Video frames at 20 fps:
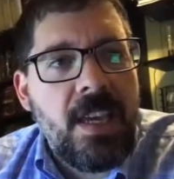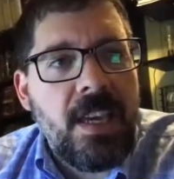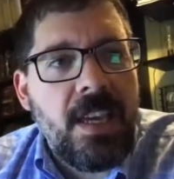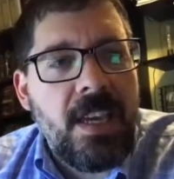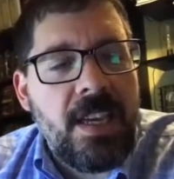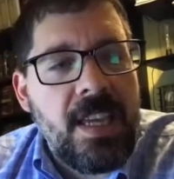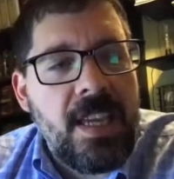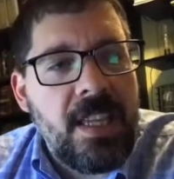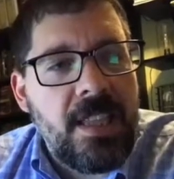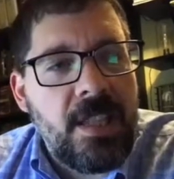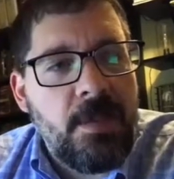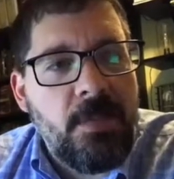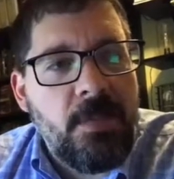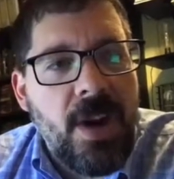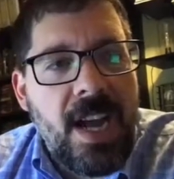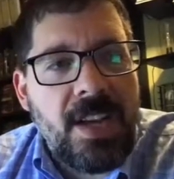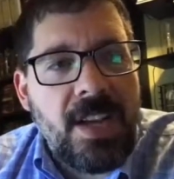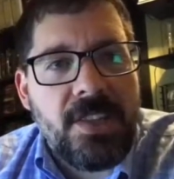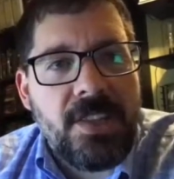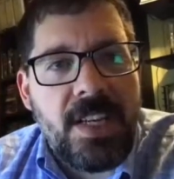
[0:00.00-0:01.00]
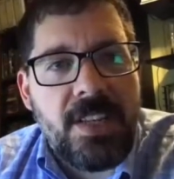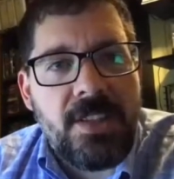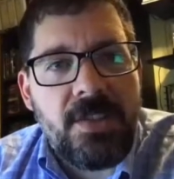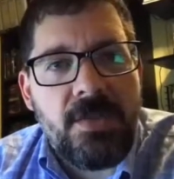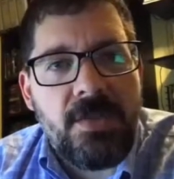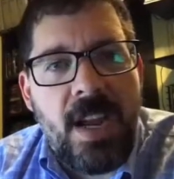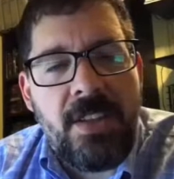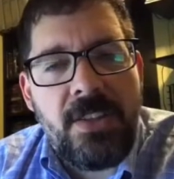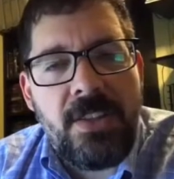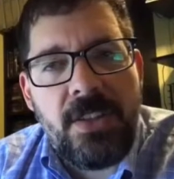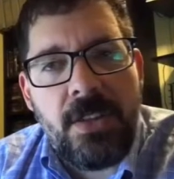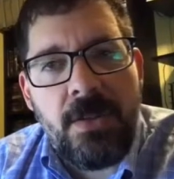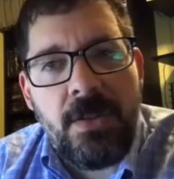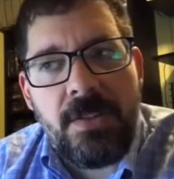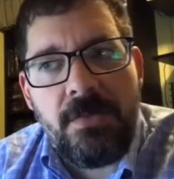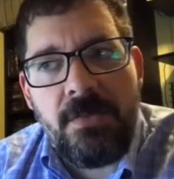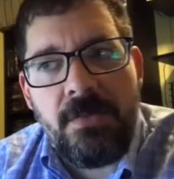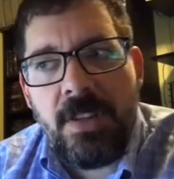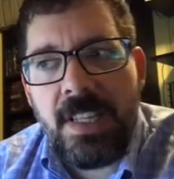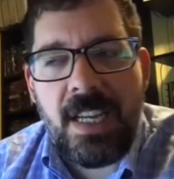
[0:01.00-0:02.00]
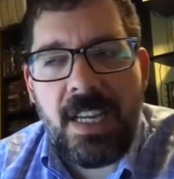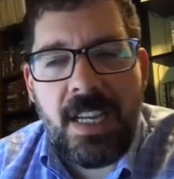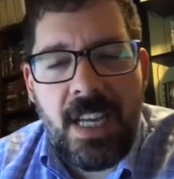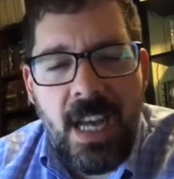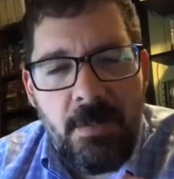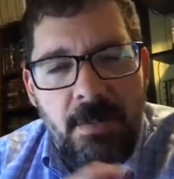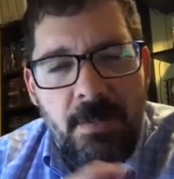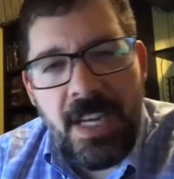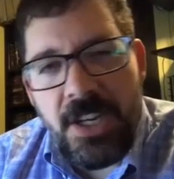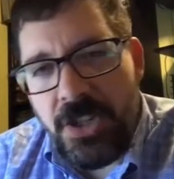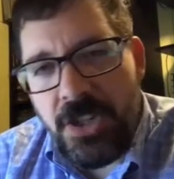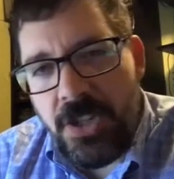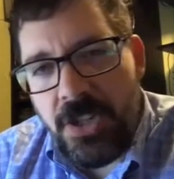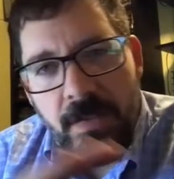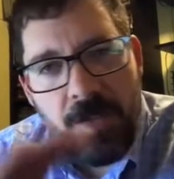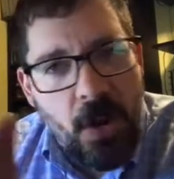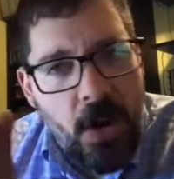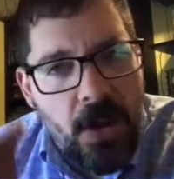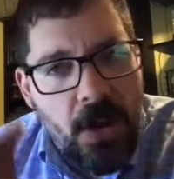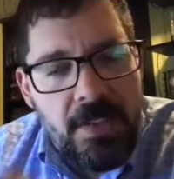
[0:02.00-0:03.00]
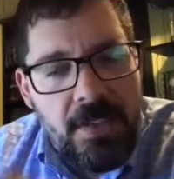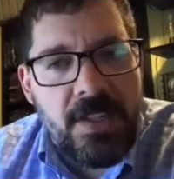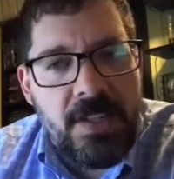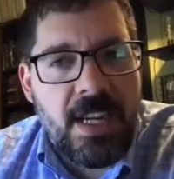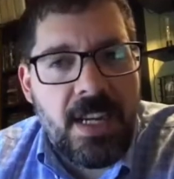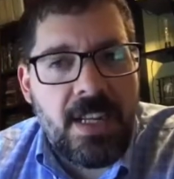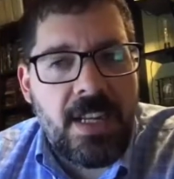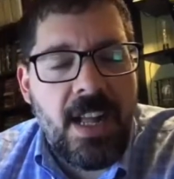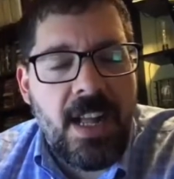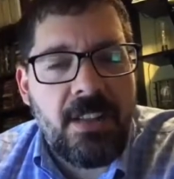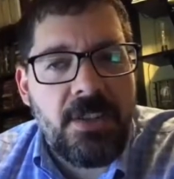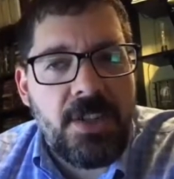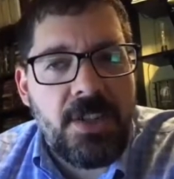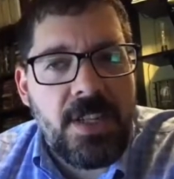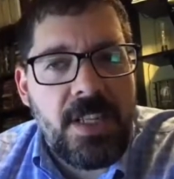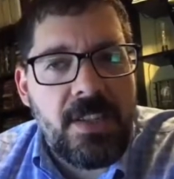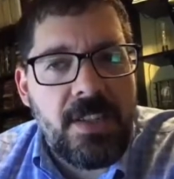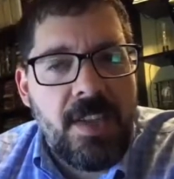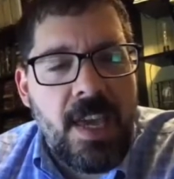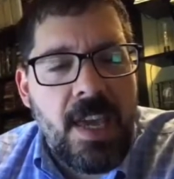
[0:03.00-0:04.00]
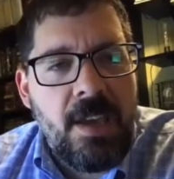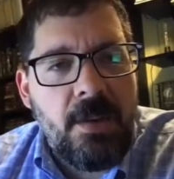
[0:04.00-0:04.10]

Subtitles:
in the process, right? So it's really a combination of all these technologies.